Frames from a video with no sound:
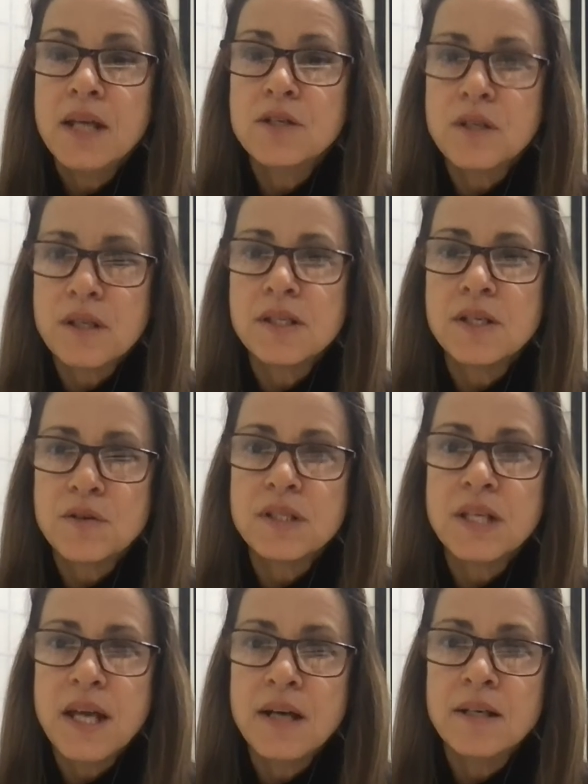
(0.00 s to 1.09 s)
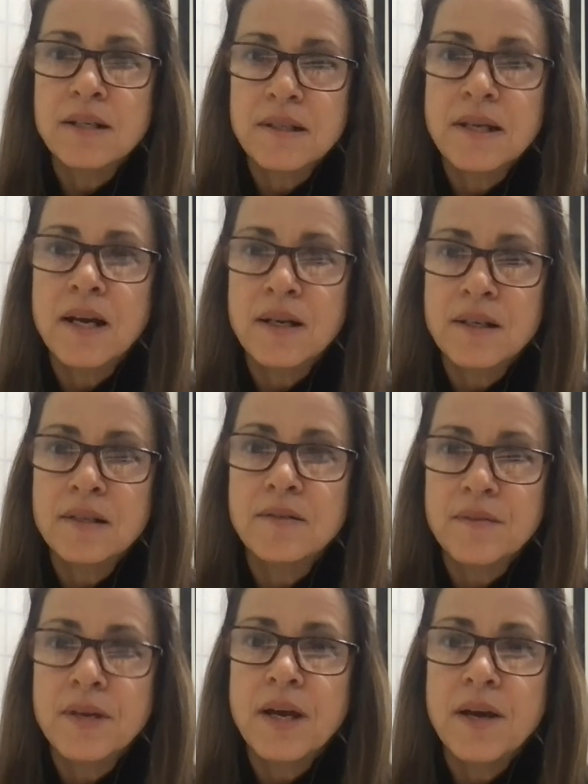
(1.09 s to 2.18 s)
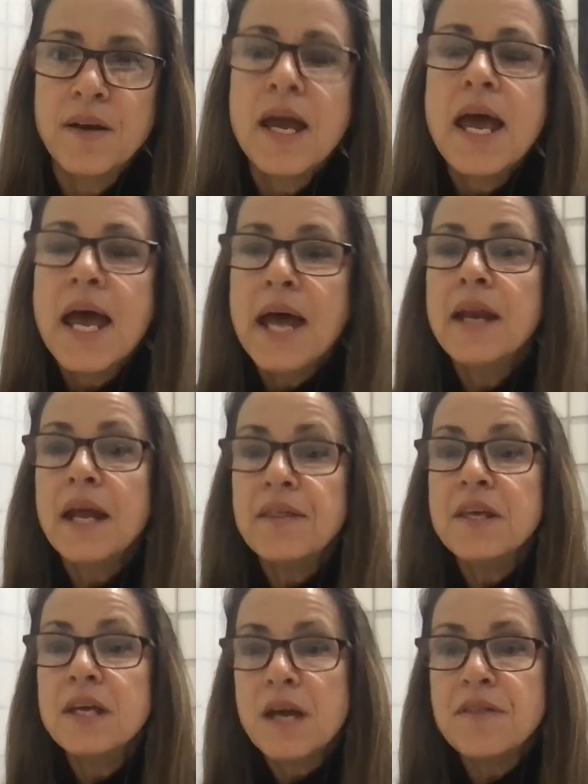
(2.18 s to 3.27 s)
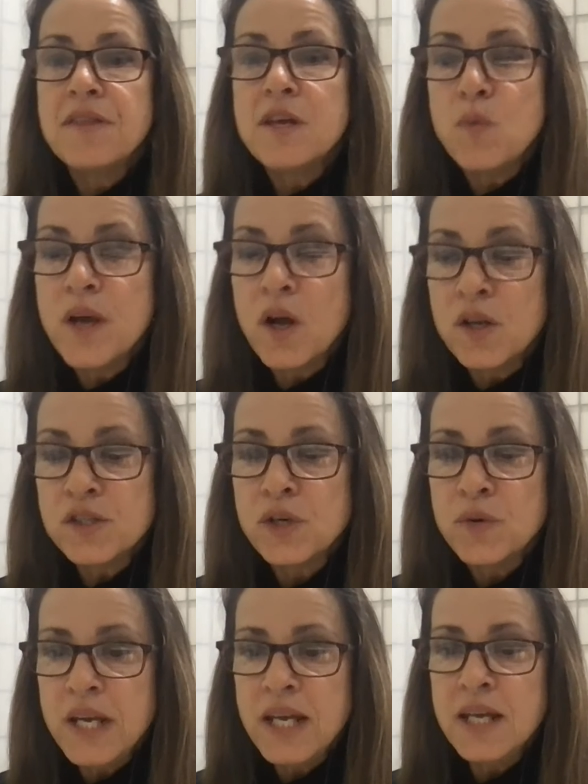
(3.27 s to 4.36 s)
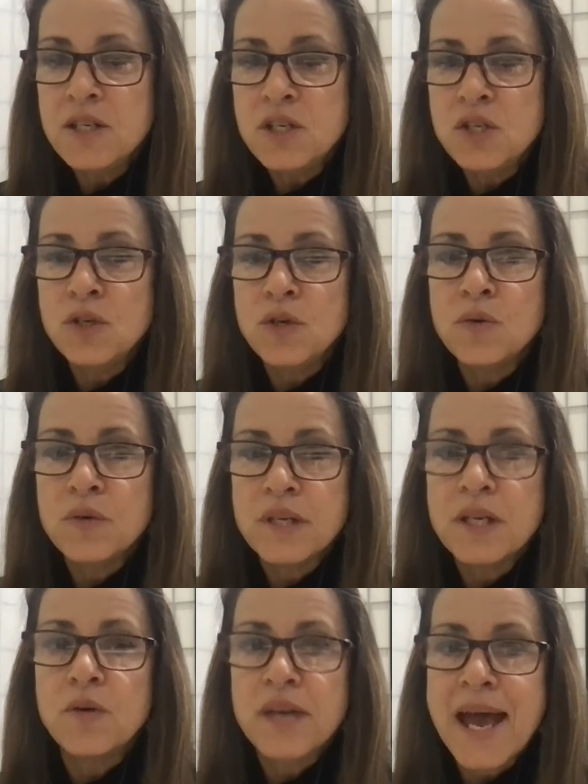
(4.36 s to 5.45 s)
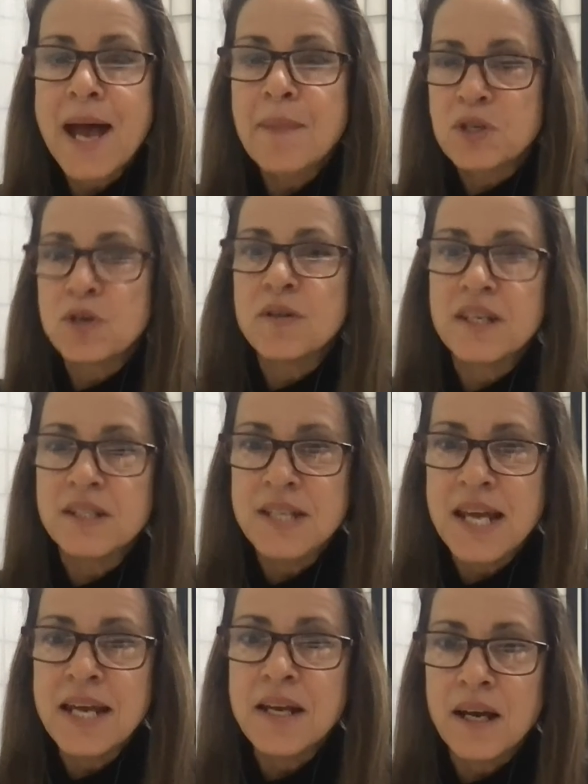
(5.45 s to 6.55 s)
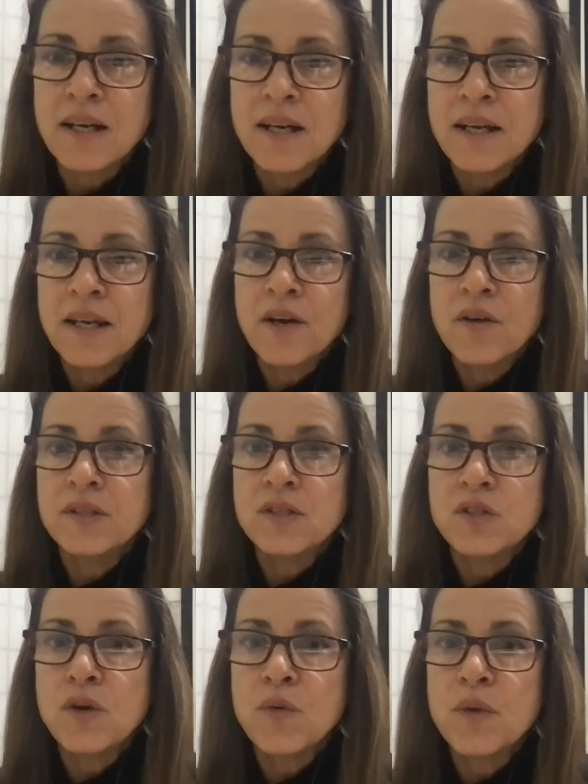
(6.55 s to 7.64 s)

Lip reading: It's interesting. Yeah. And I think we also need to, capture this data, and so we,